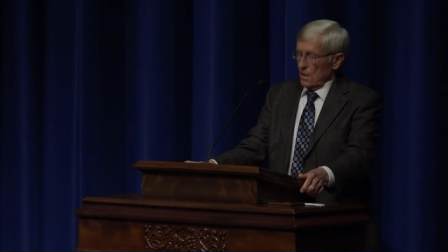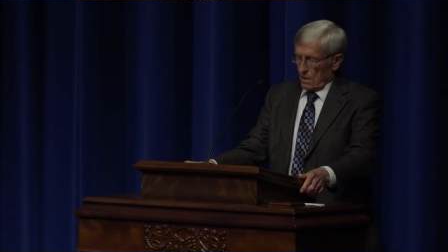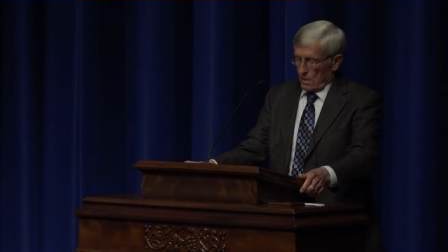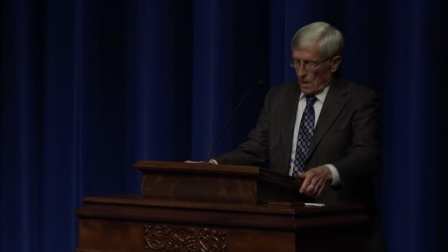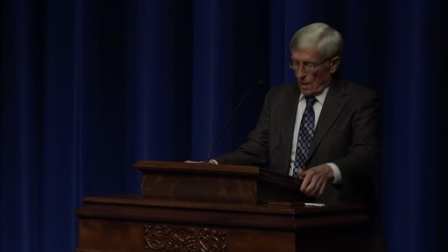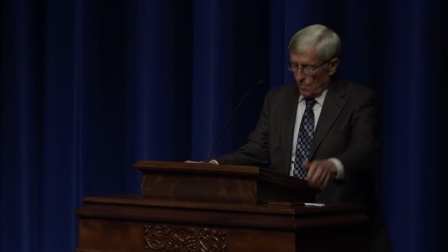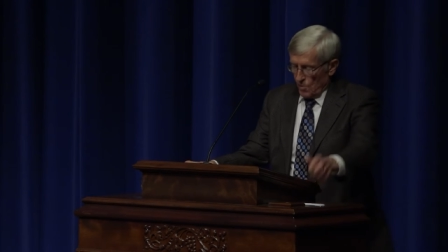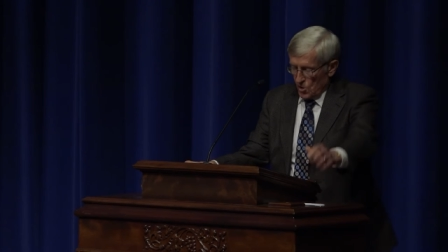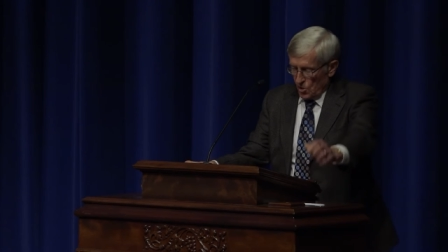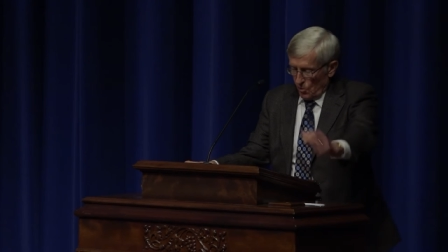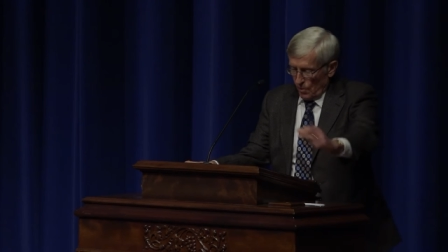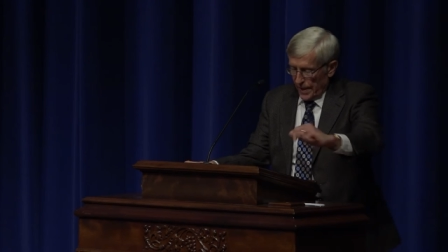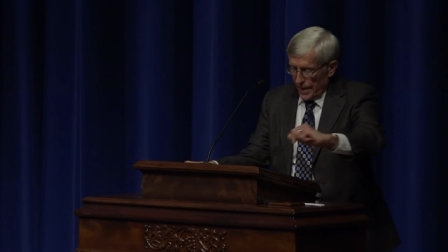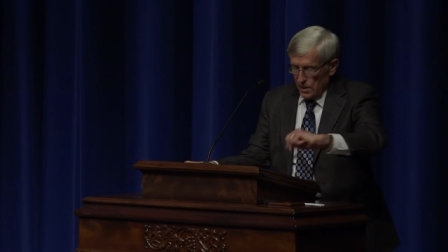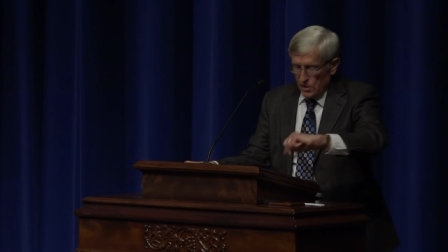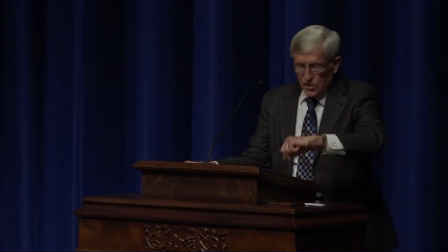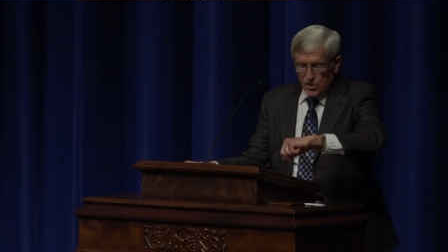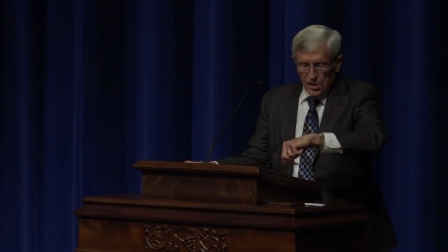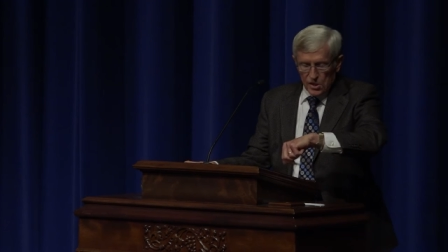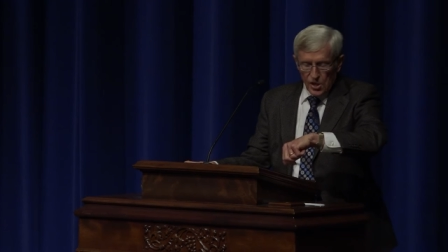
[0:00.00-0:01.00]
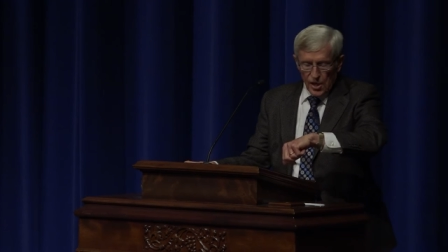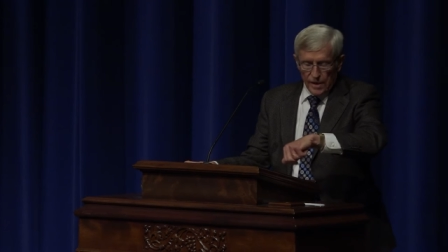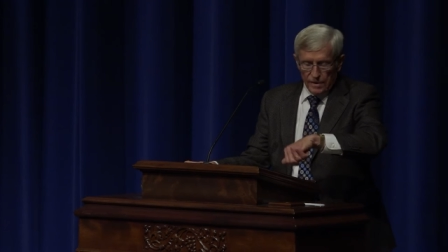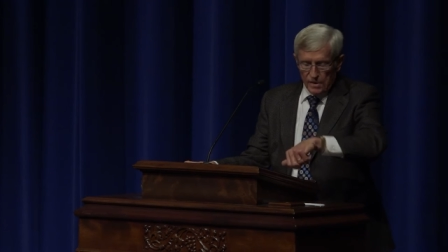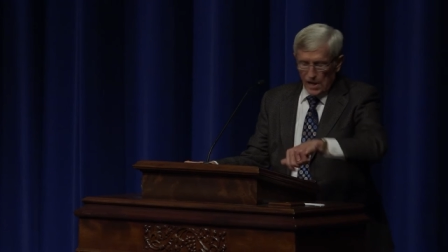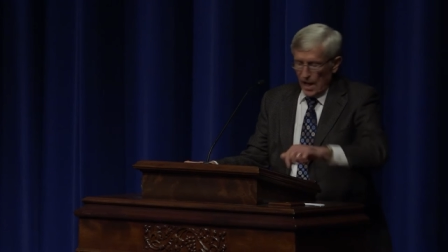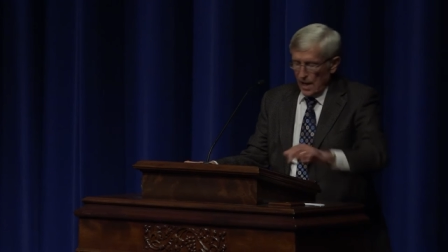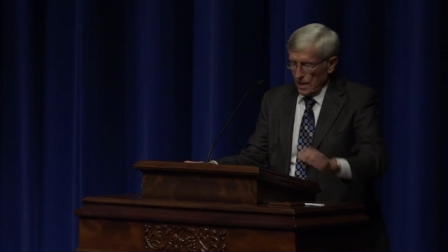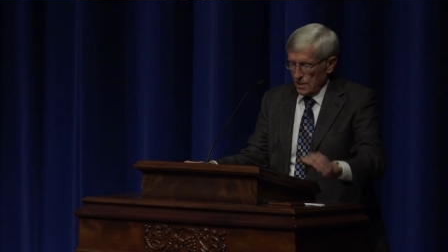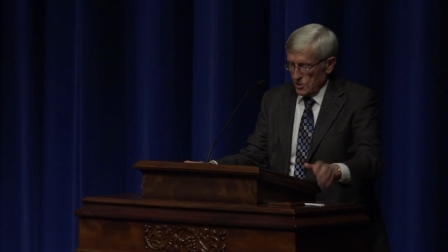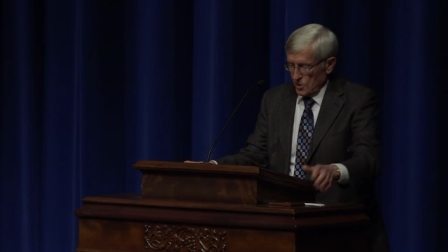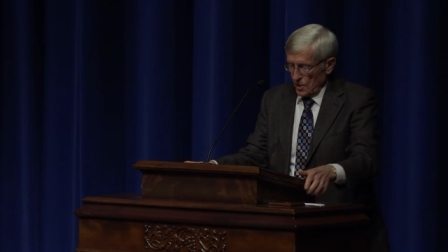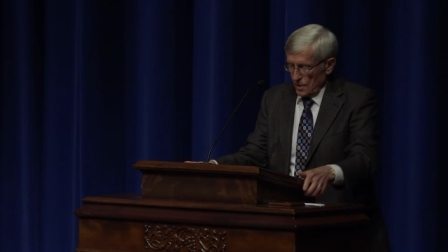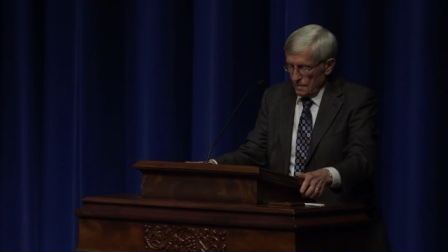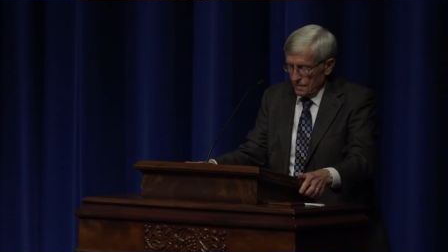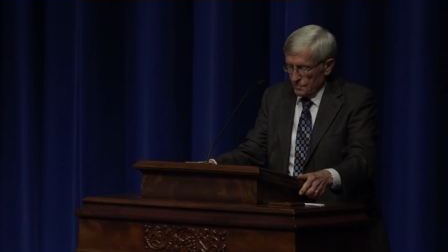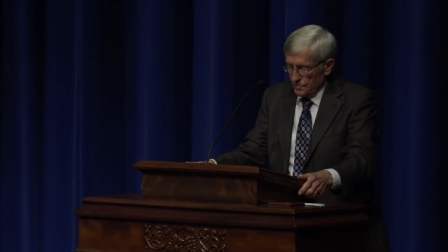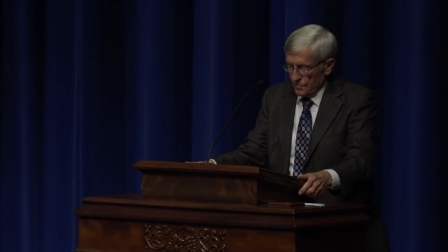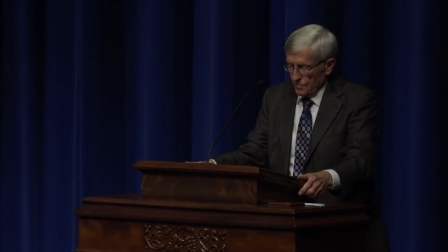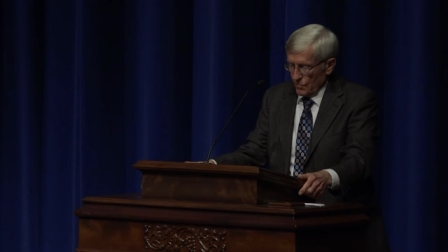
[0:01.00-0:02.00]
Number three is the technology.
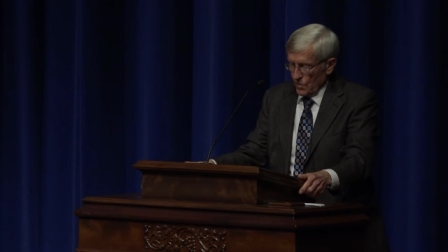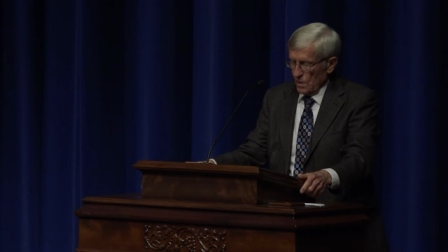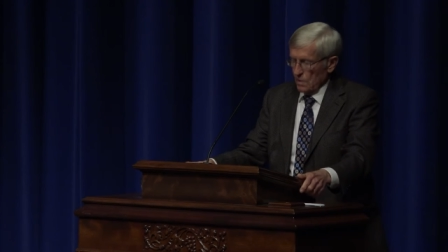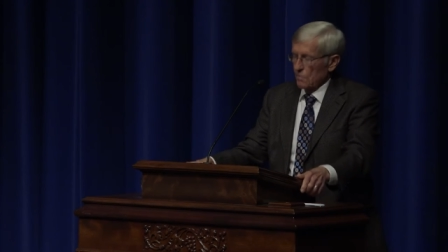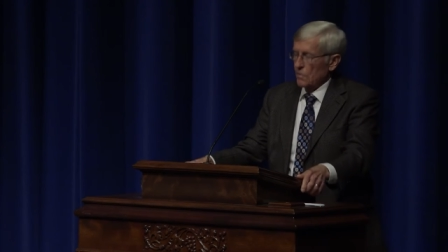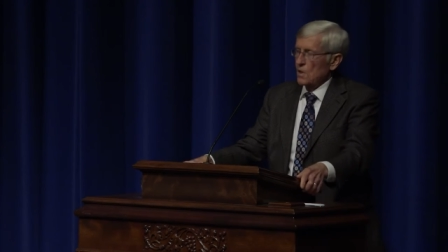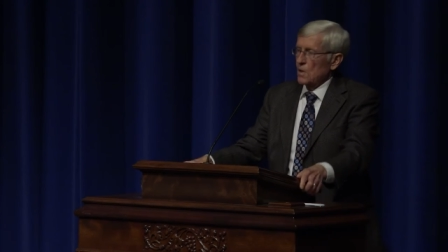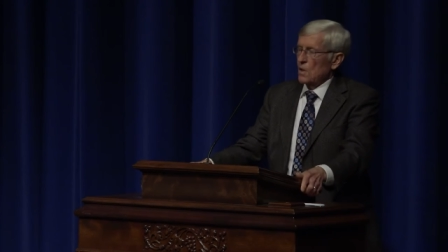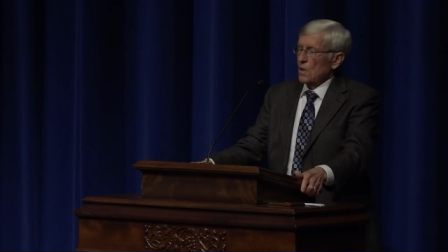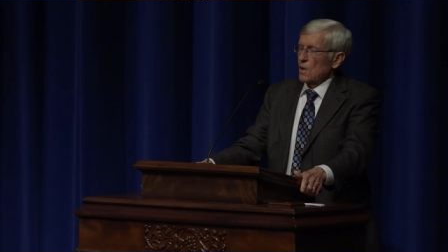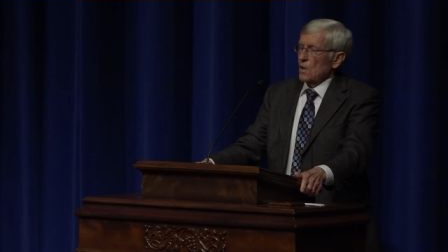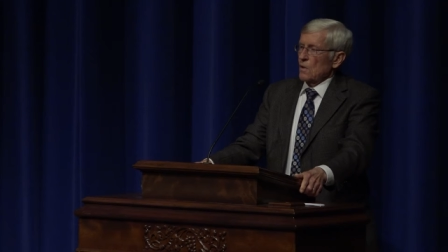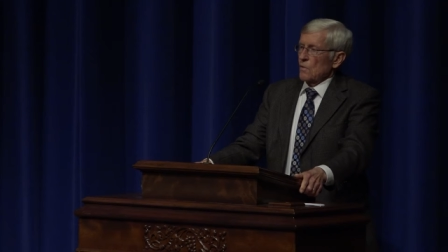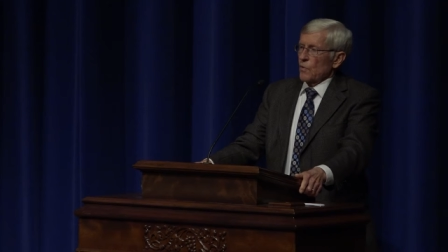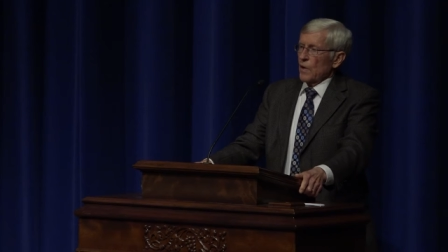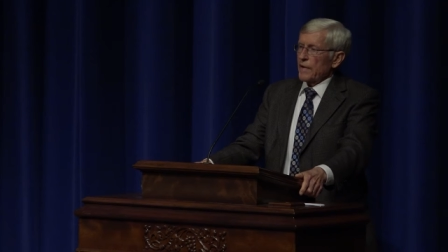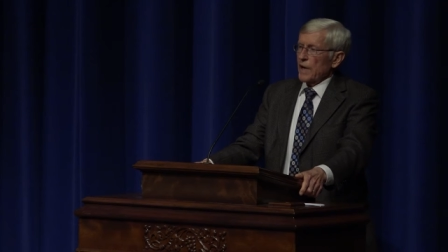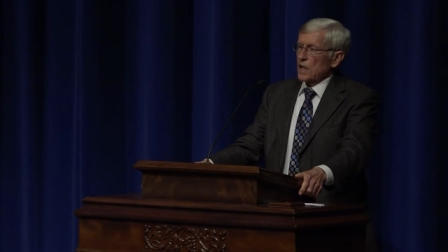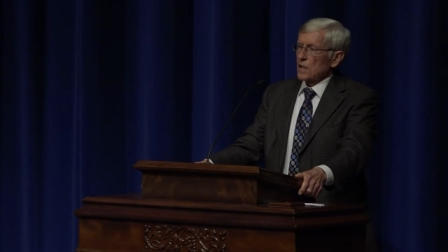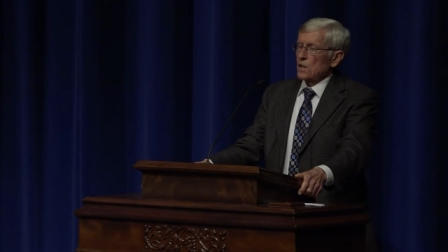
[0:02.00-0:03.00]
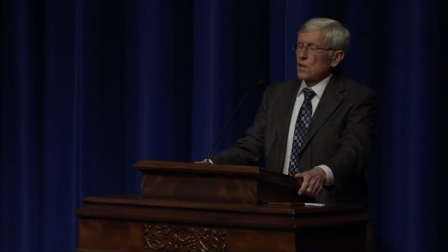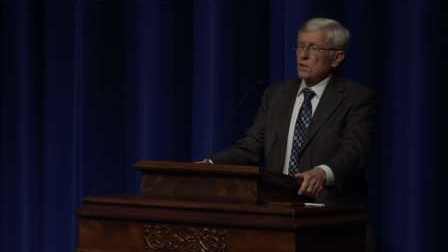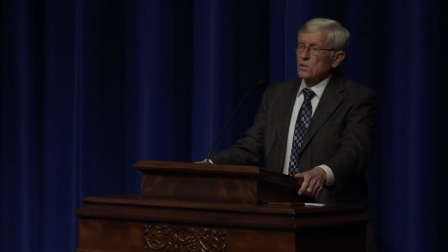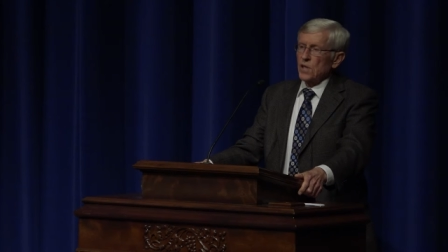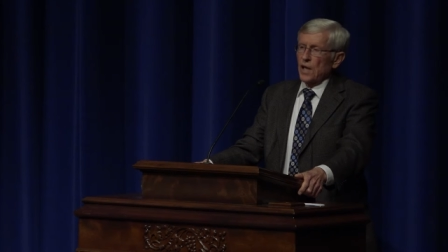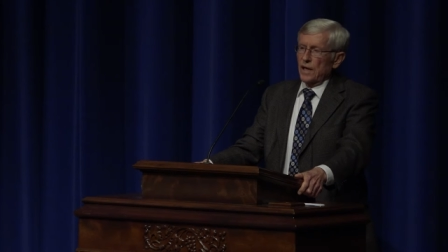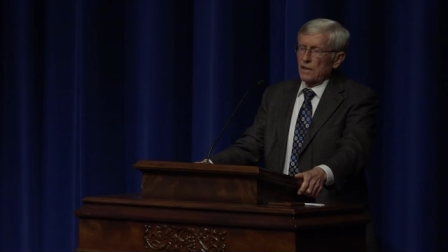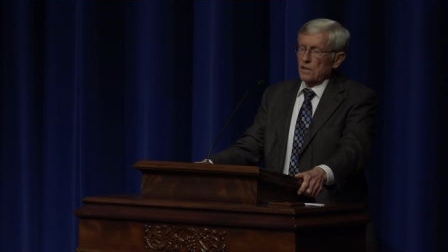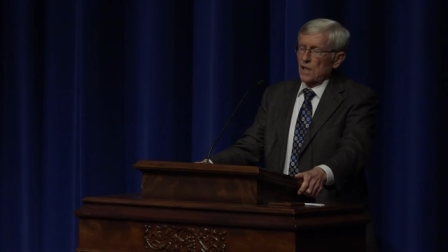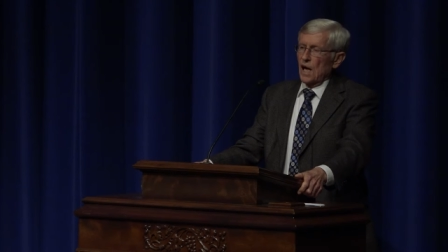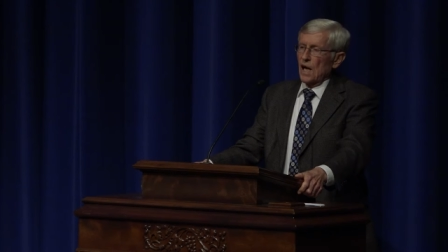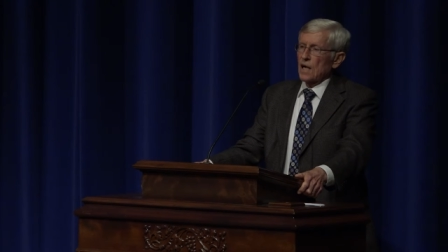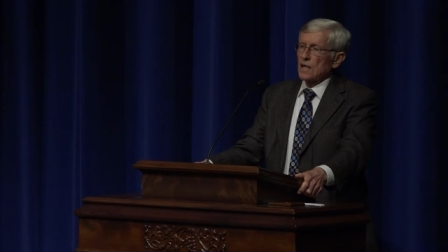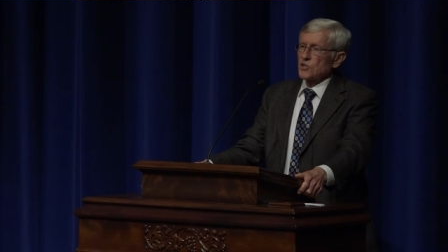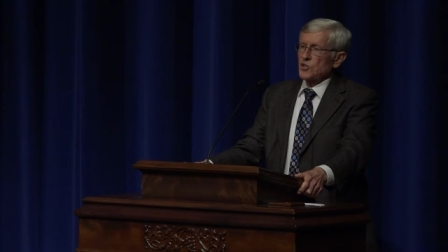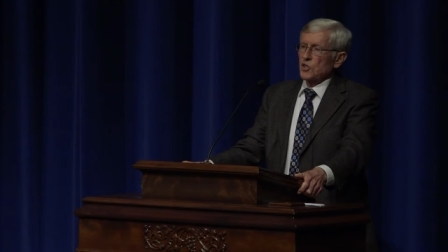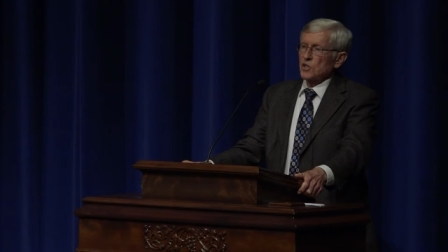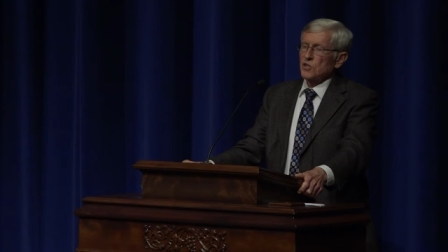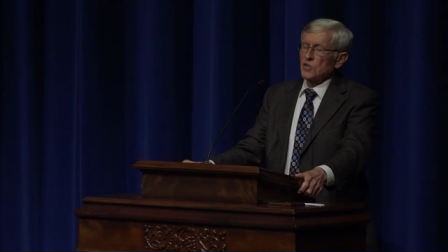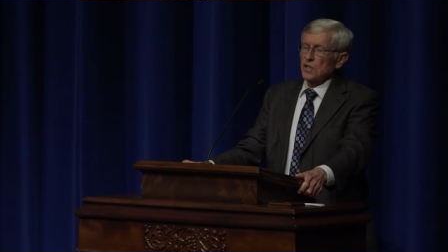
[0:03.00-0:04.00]
We've got new
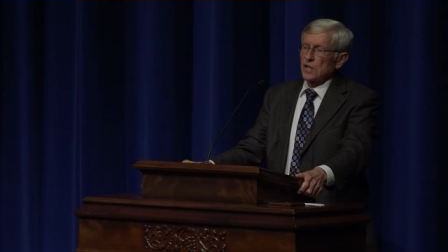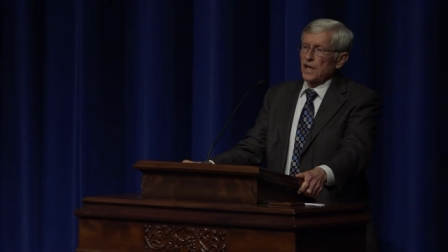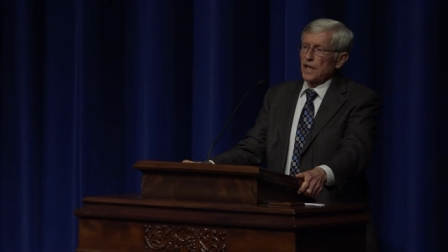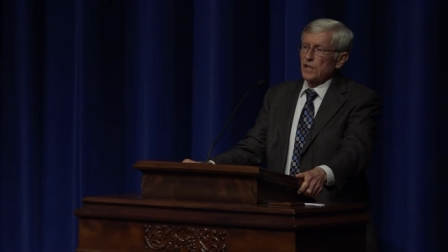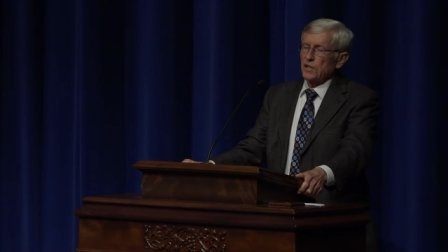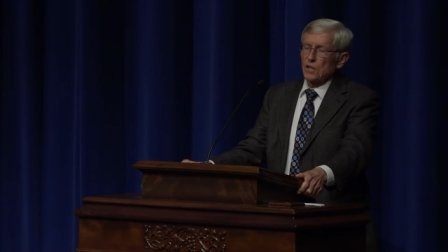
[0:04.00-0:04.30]
technologies today.